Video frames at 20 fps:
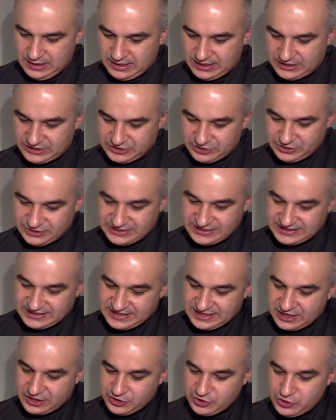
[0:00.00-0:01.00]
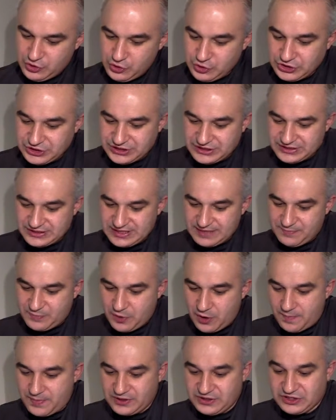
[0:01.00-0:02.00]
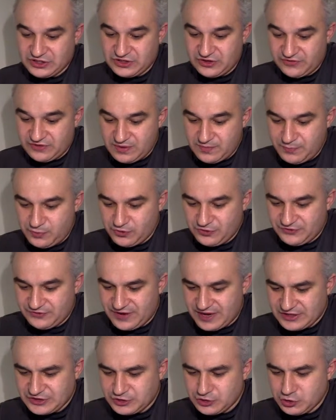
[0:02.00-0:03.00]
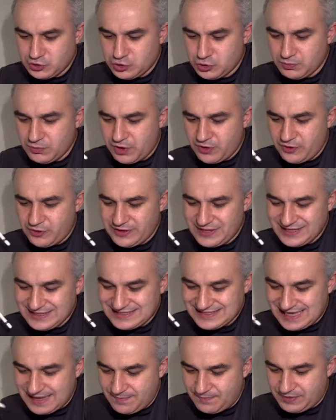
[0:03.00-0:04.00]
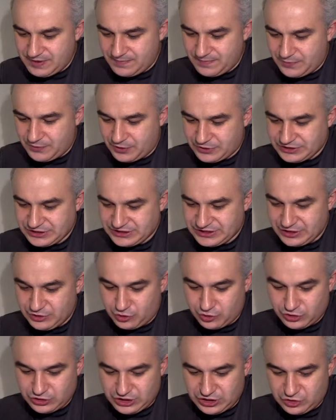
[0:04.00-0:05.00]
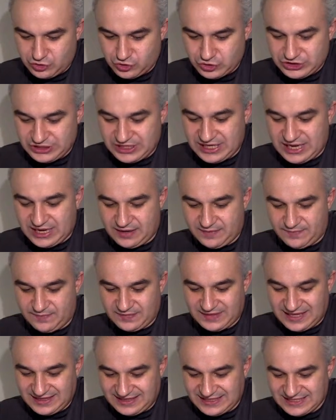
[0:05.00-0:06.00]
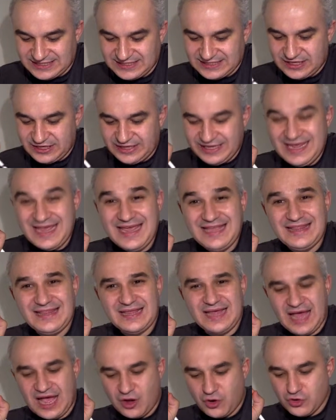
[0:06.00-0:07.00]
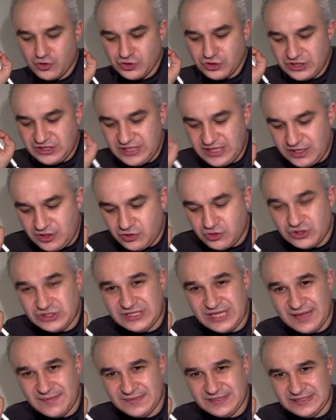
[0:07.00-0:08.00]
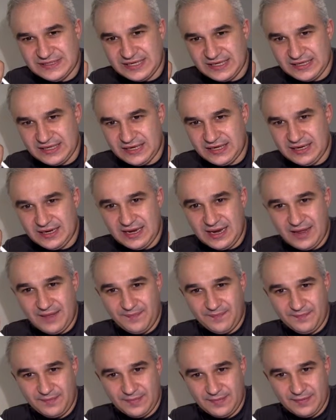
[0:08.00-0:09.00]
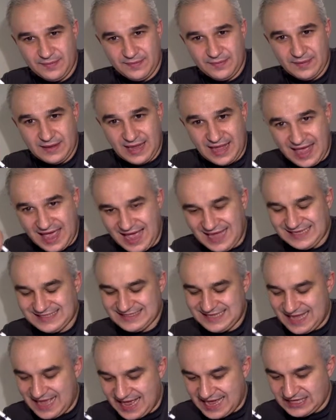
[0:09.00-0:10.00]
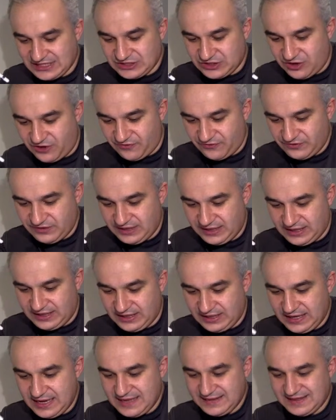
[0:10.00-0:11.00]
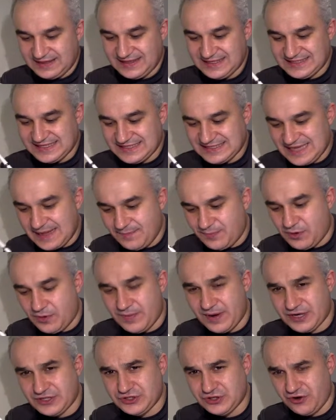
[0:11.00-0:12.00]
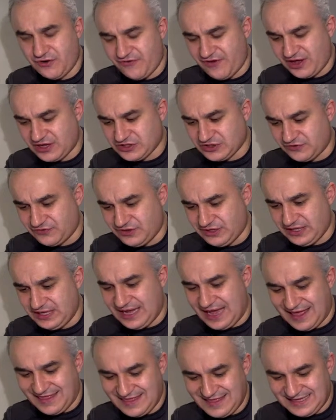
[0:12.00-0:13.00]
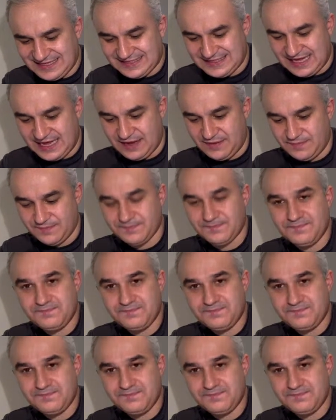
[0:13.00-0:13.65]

And so it says here, use the properties of the impulse function to model the sampling process in continuous time. That is, create a continuous time signal xs of t that is a sample version of x of t at this time